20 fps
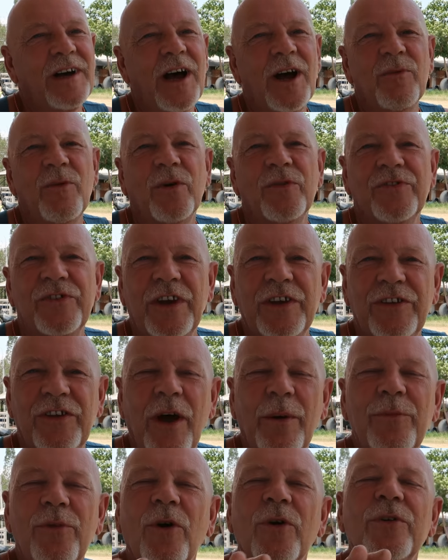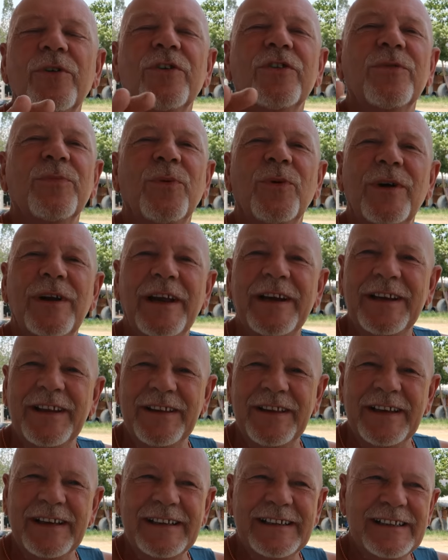I won't say, I'm not gonna spoil
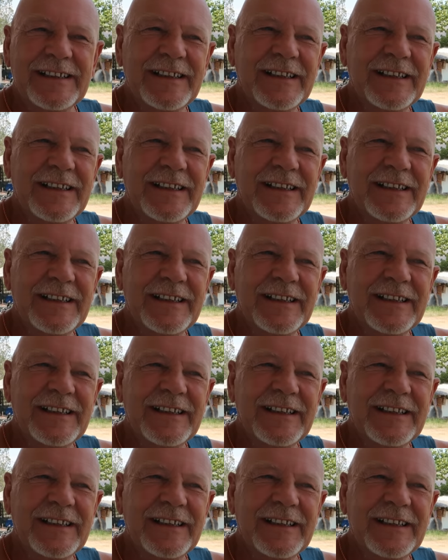anything.